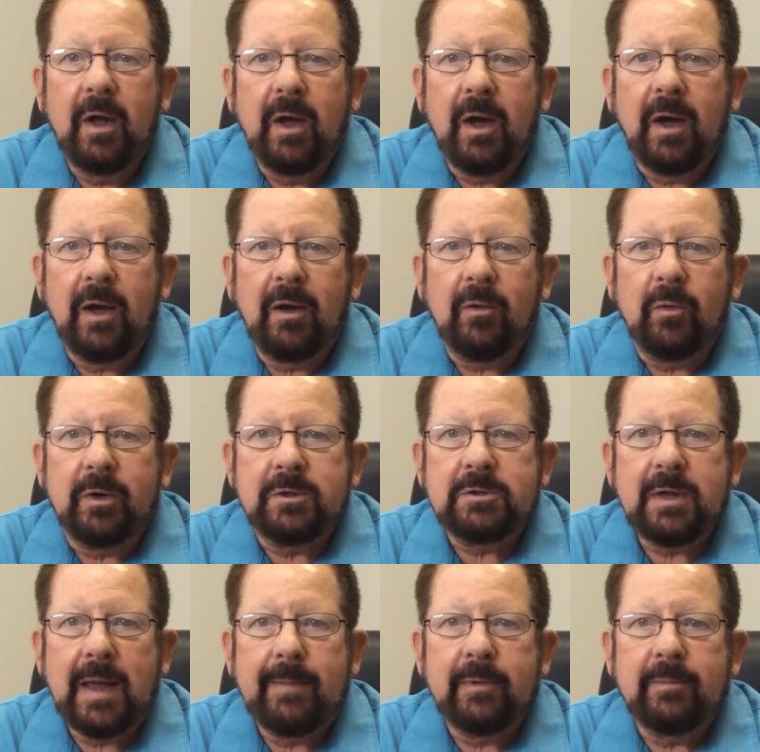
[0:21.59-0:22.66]
when it's
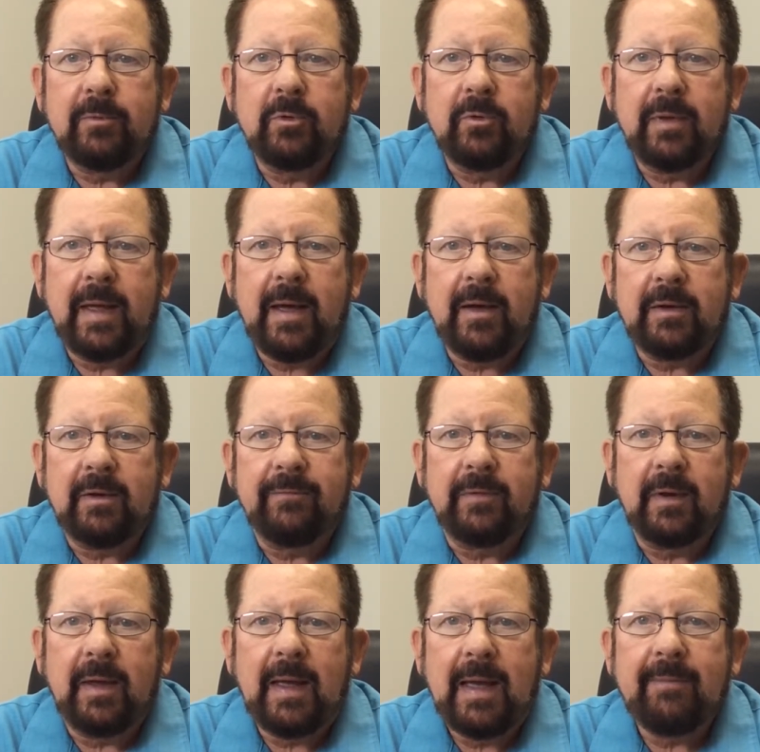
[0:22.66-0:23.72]
time to move out, if
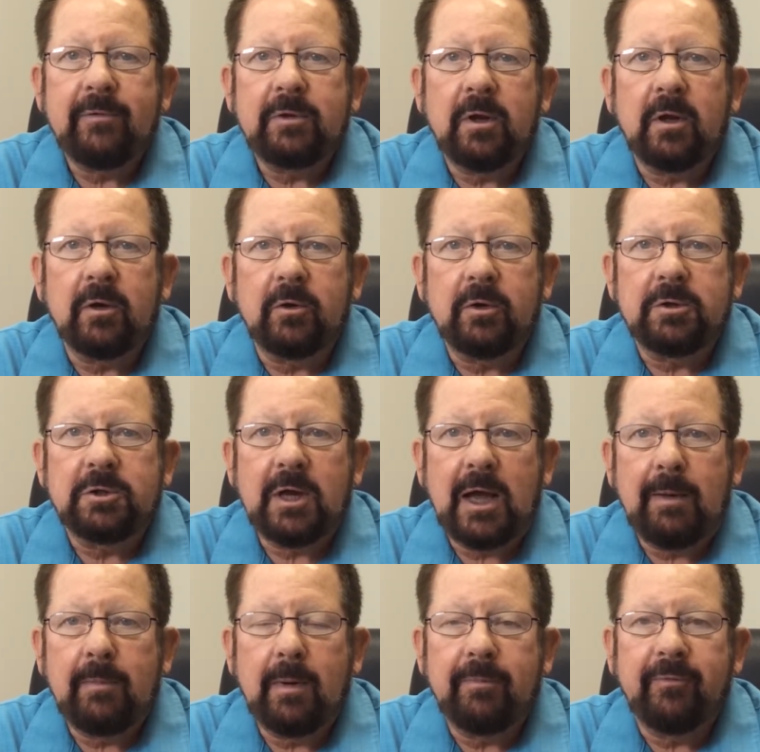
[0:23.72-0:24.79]
you haven't done a good
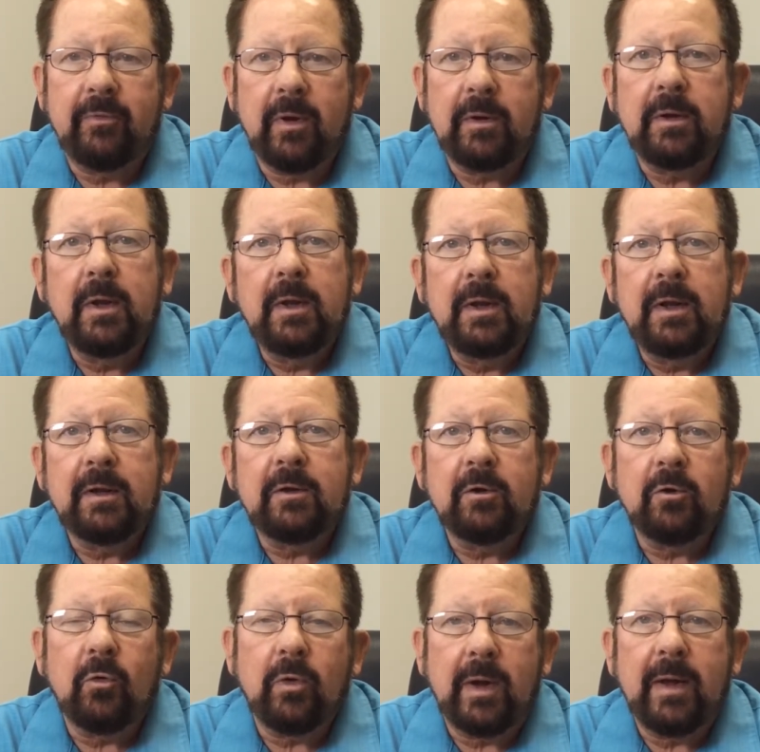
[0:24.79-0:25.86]
job up front, it can
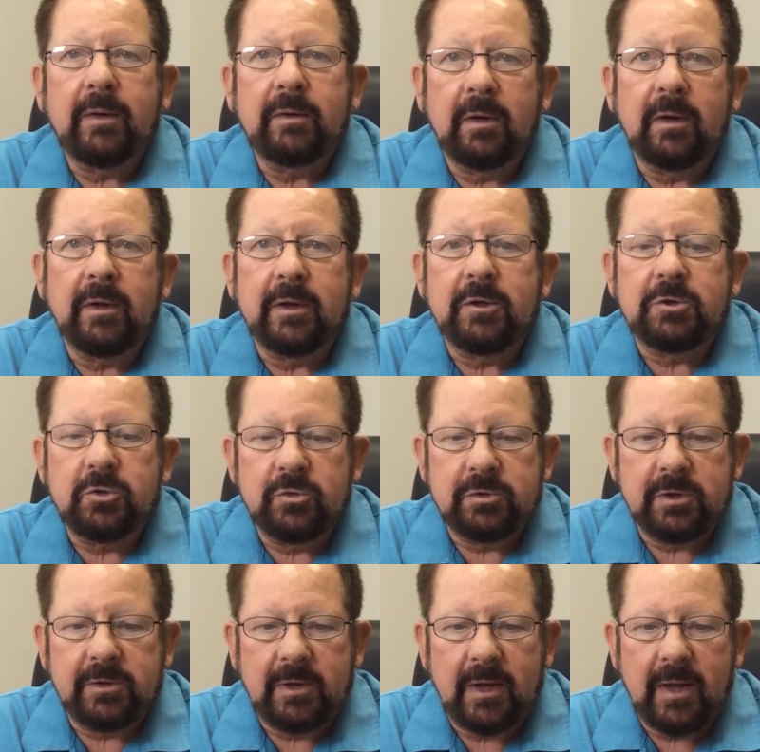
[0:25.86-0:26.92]
create issues
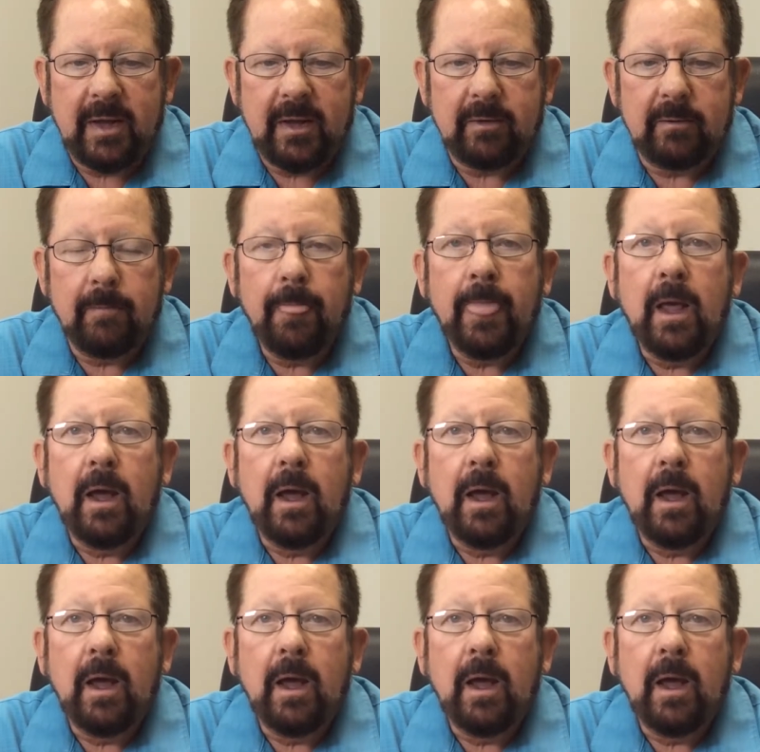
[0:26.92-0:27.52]
at the end.